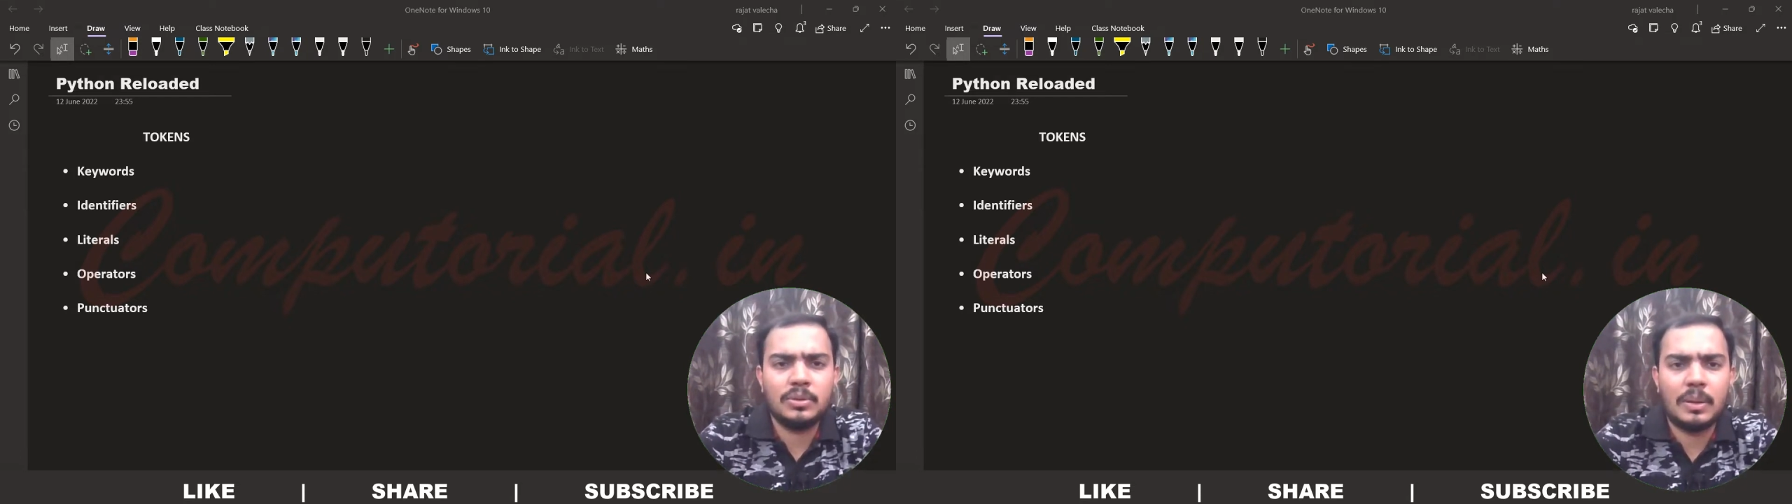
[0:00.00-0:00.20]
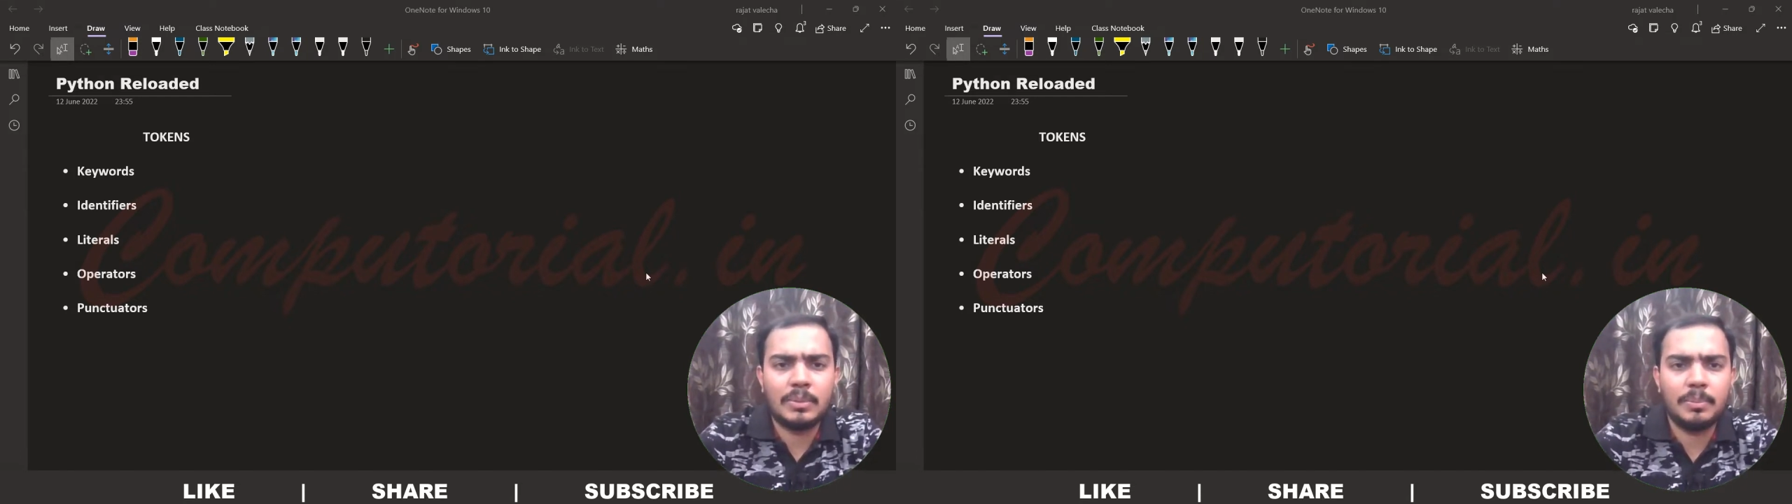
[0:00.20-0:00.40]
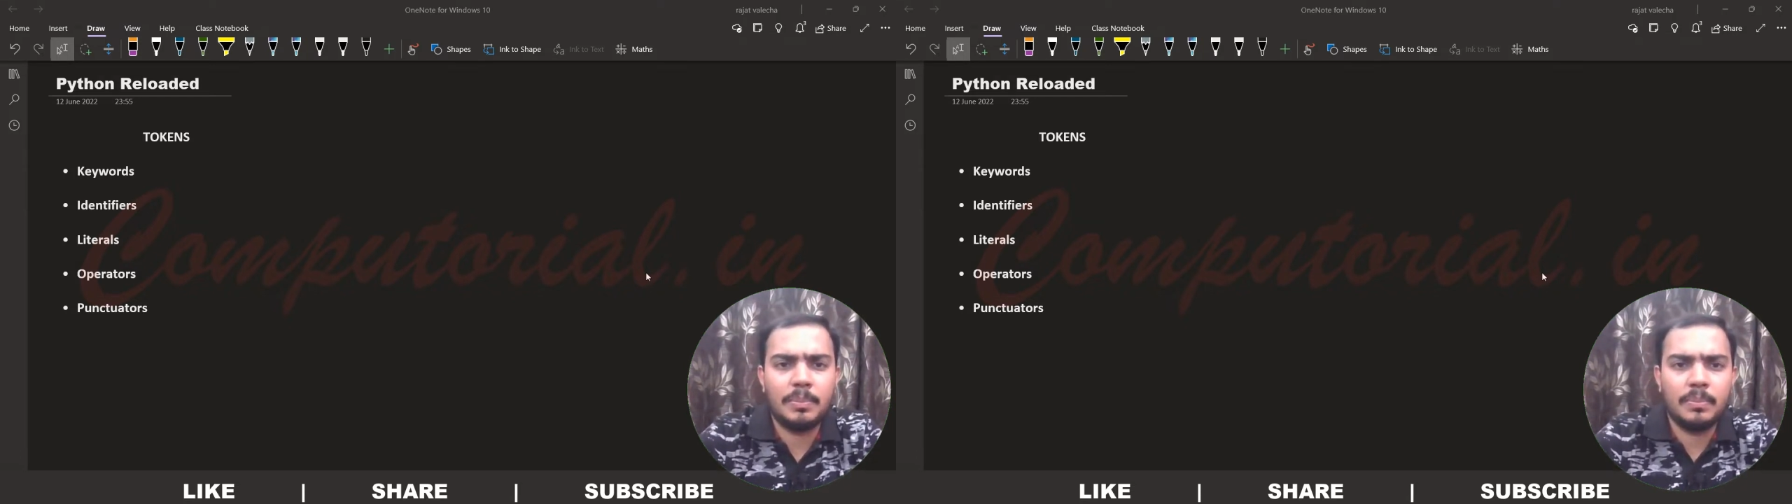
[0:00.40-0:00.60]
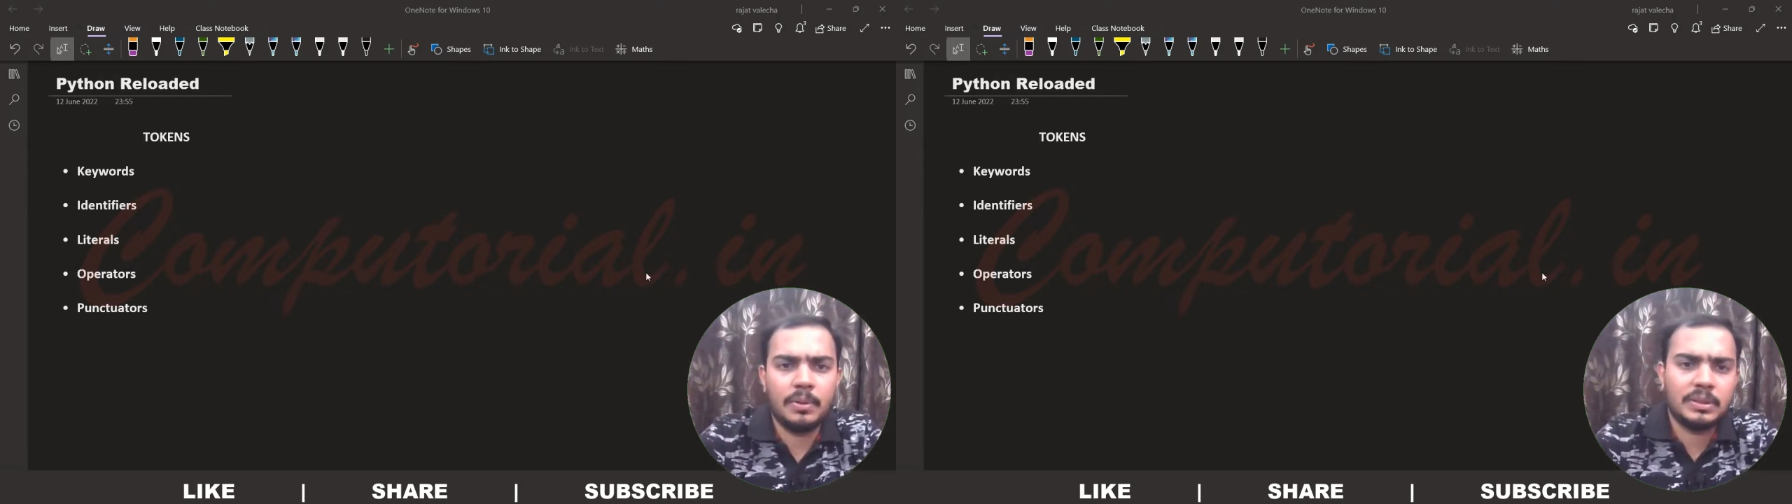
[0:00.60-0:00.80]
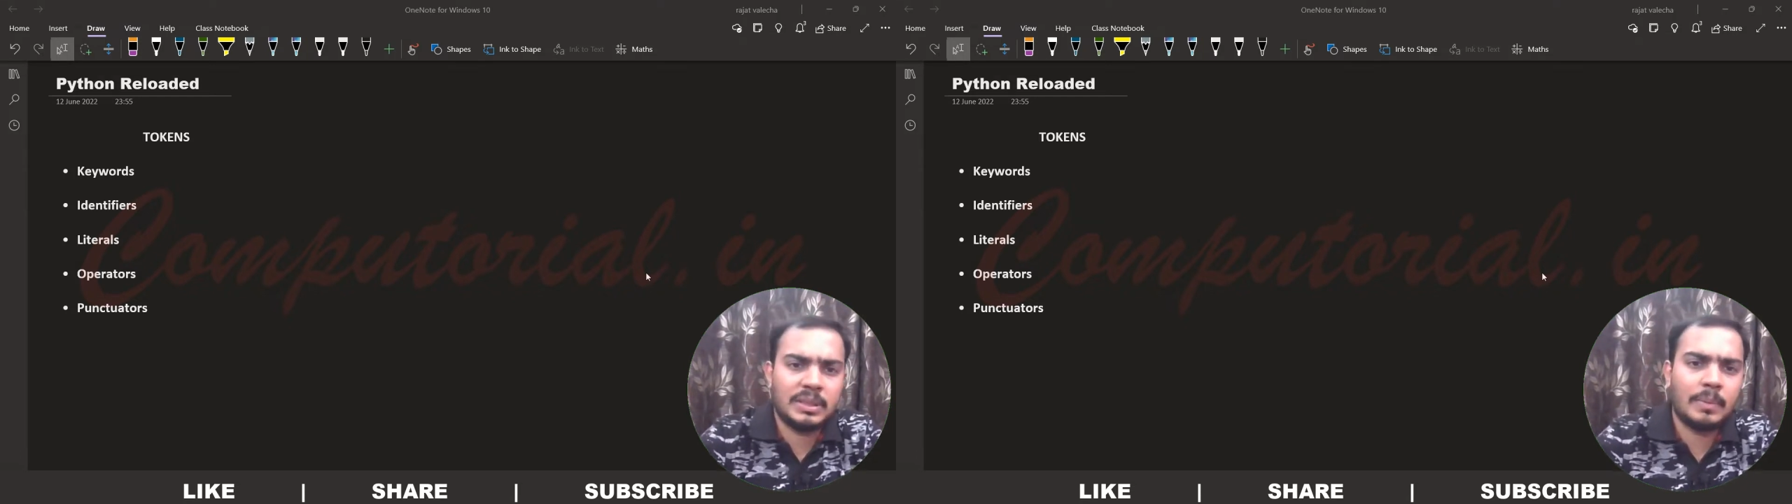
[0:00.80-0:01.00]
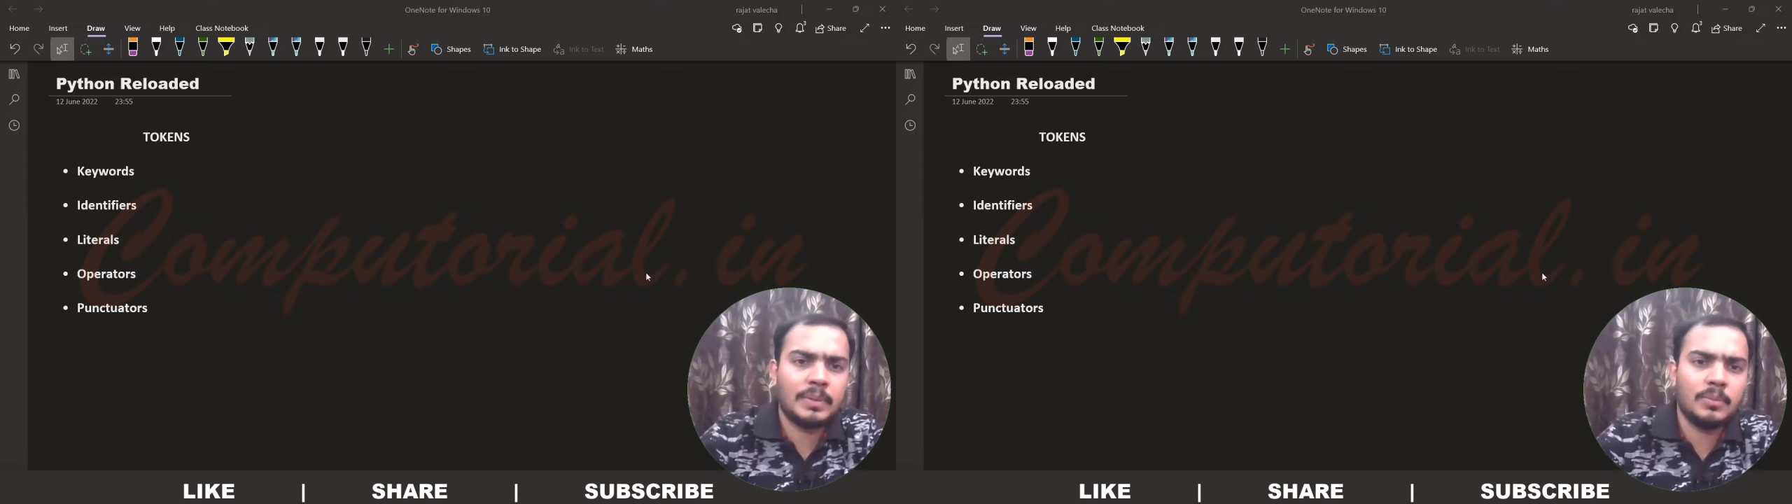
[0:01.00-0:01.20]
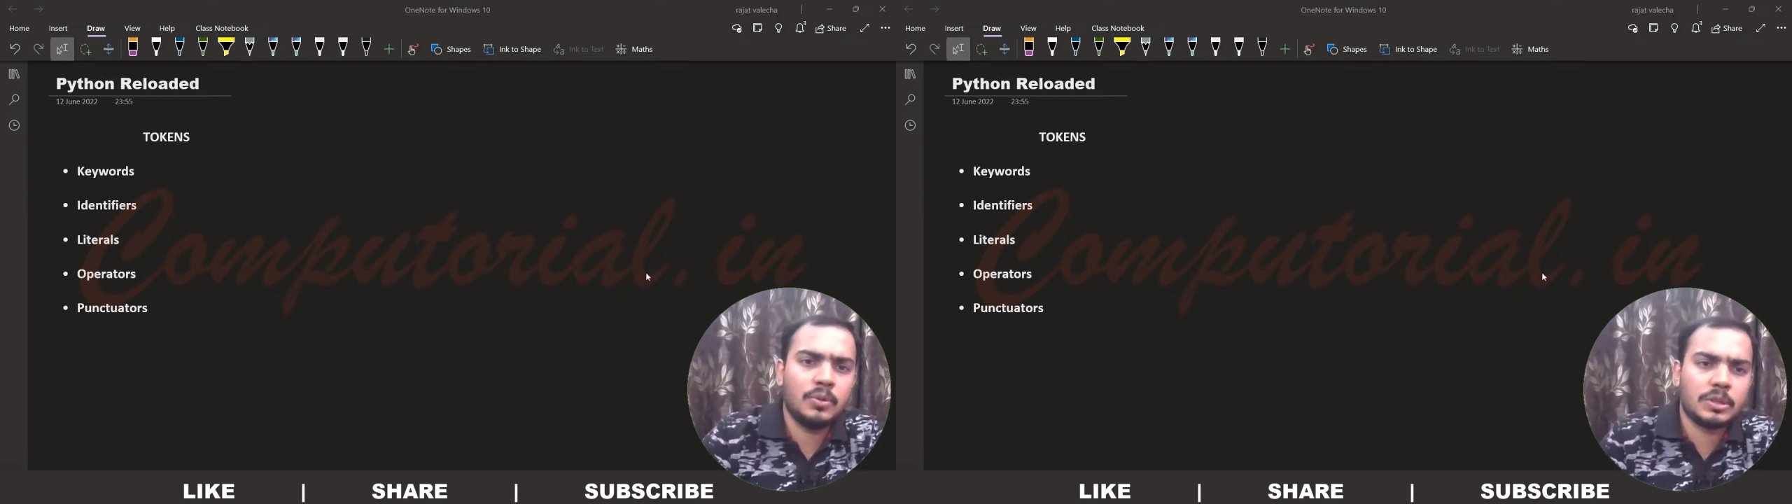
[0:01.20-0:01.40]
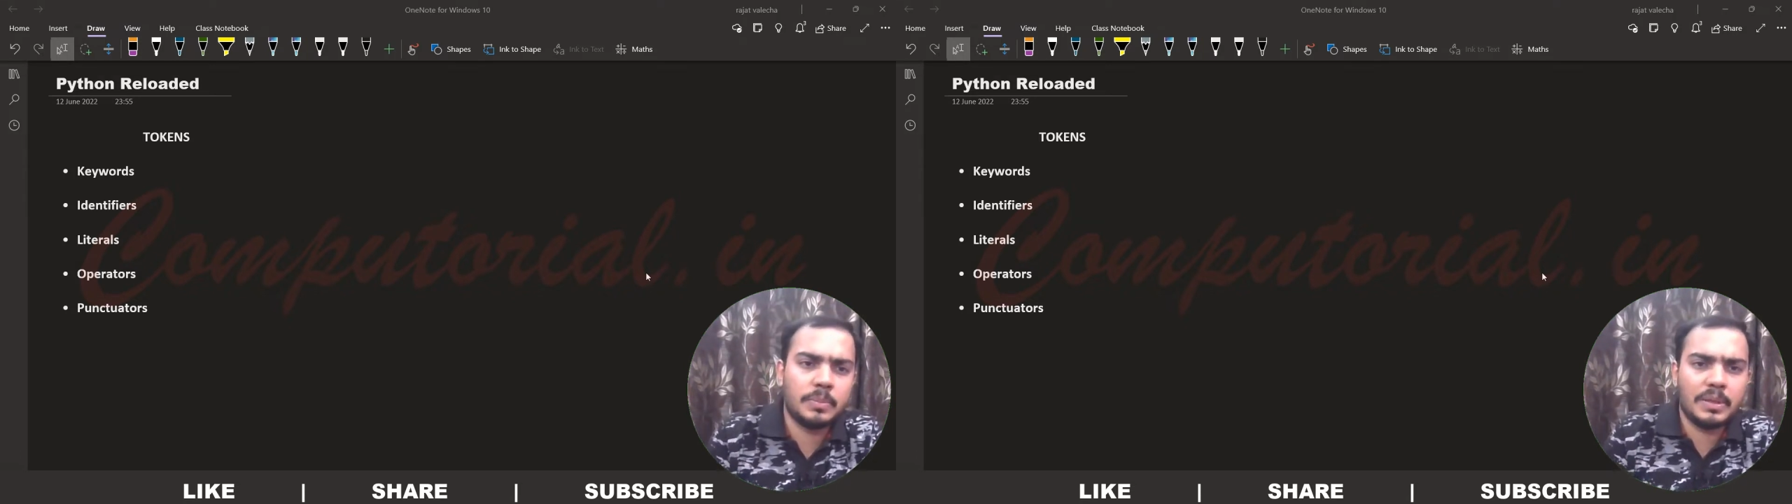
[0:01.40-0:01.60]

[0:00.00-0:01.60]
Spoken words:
some of the most